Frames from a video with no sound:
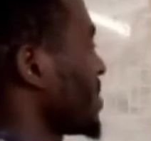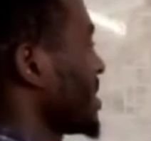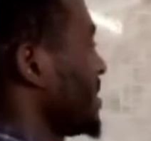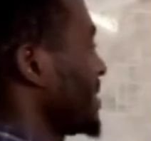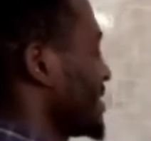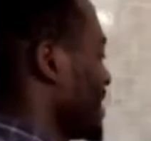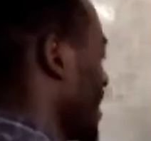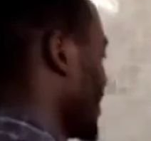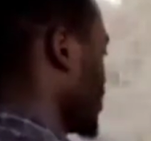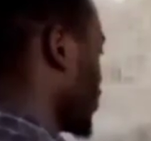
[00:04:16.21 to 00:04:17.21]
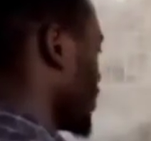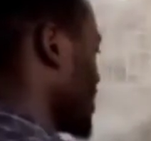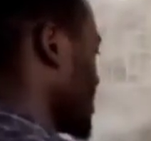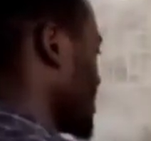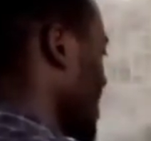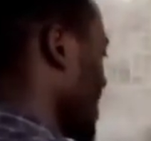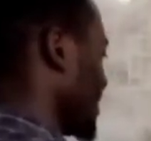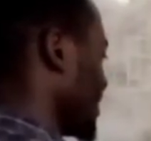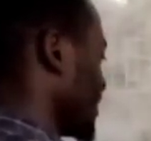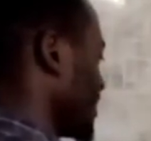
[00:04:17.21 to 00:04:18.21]
with the side. So I'll say sine
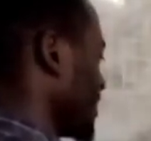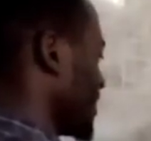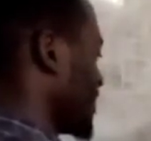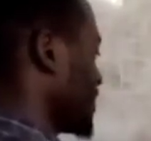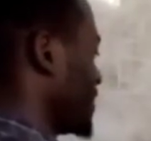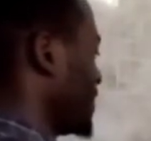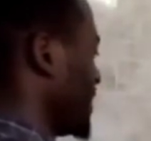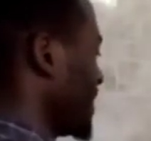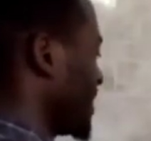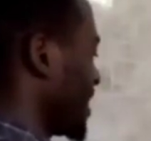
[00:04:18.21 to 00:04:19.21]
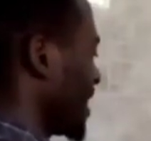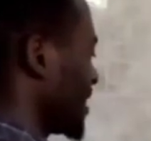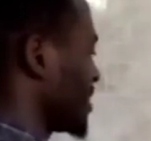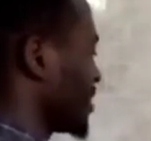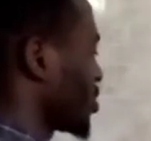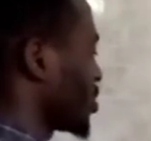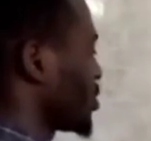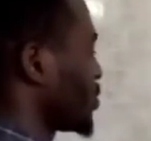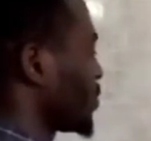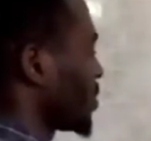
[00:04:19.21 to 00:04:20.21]
theta is equal
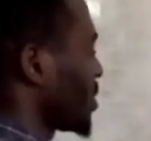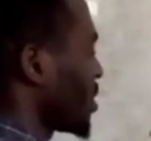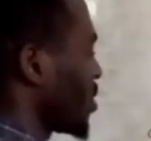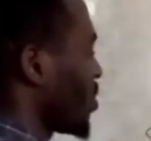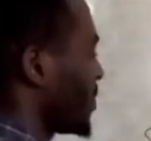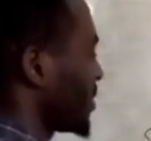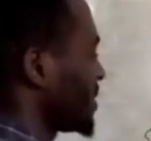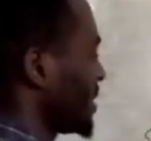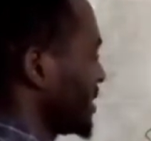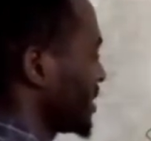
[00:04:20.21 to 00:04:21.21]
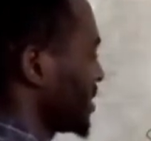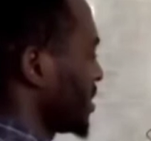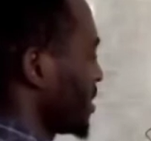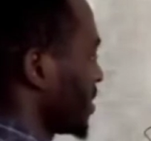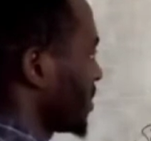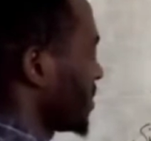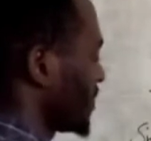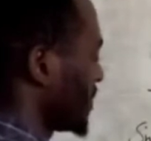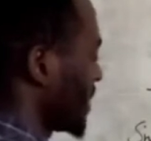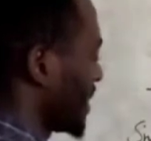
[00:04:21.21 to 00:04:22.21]
to opposite
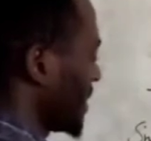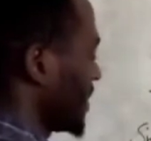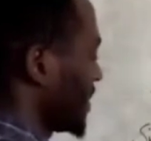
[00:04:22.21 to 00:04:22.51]
over